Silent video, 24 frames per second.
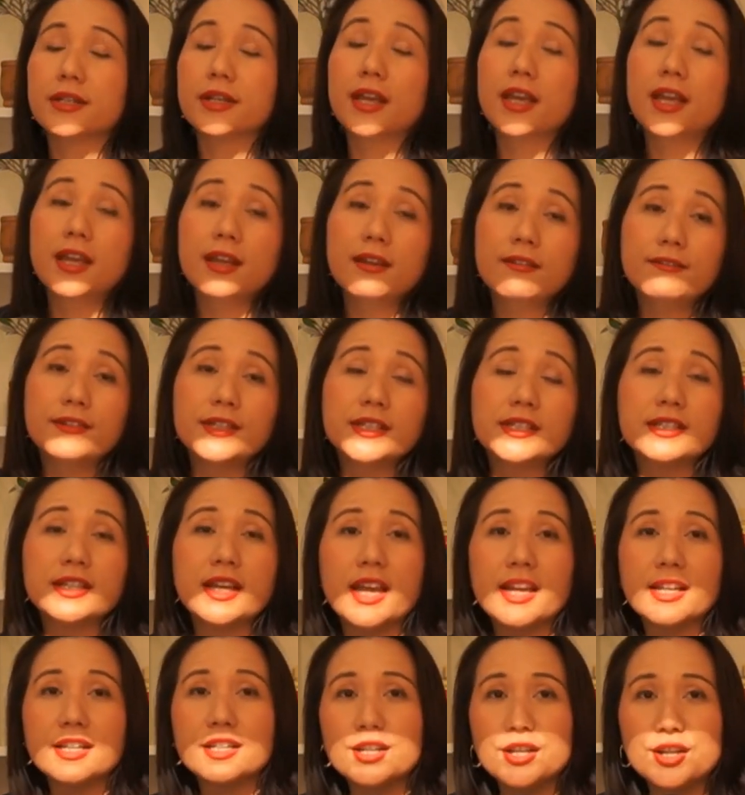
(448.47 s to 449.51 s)
If it
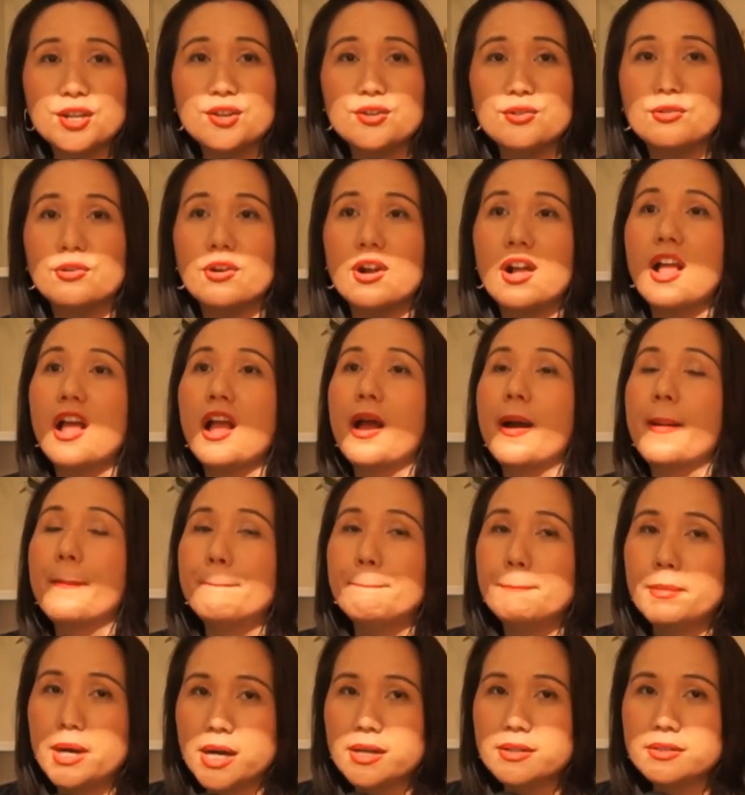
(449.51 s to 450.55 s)
take you
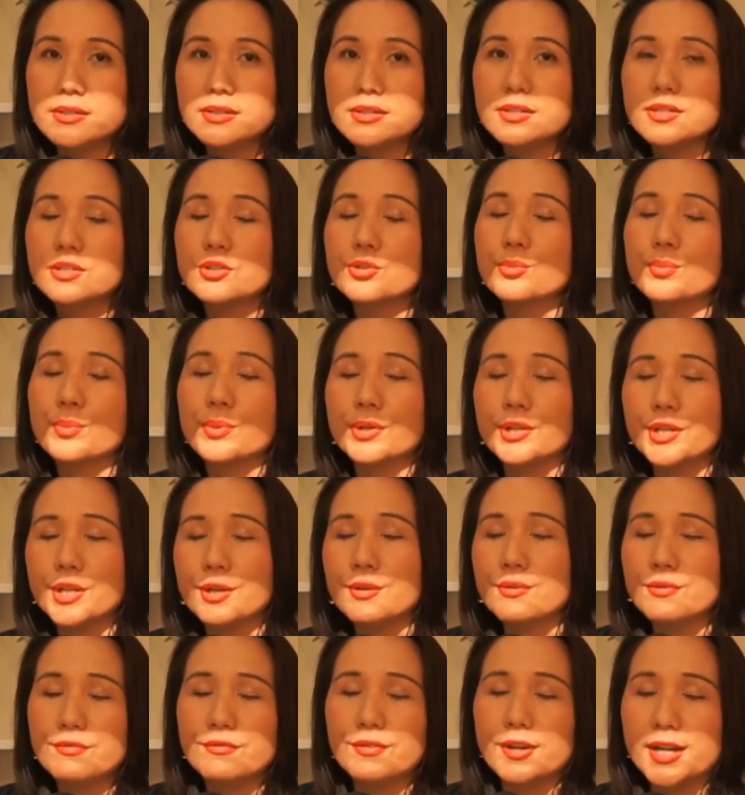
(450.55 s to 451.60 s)
months to
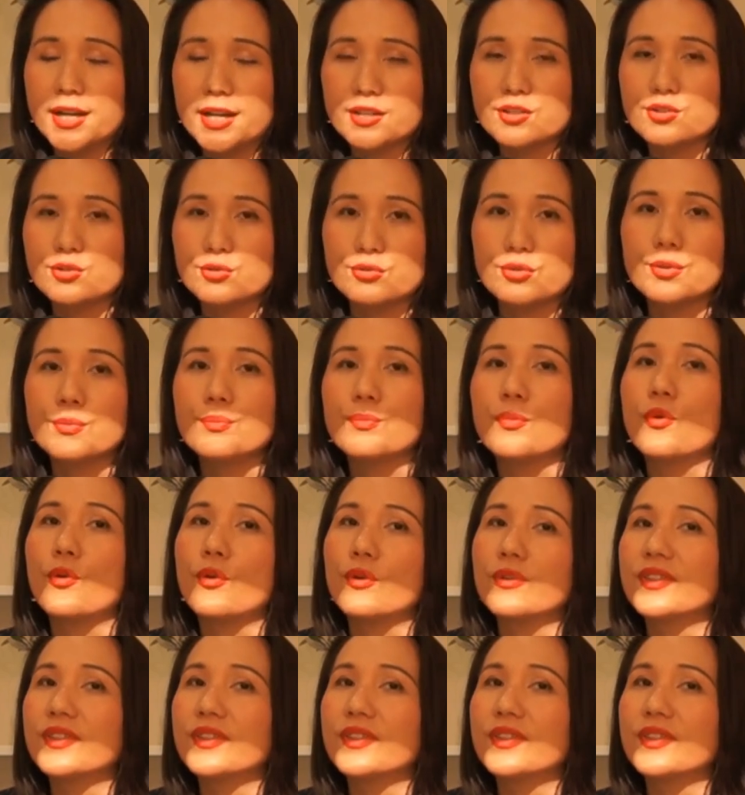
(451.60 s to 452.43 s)
produce financial report,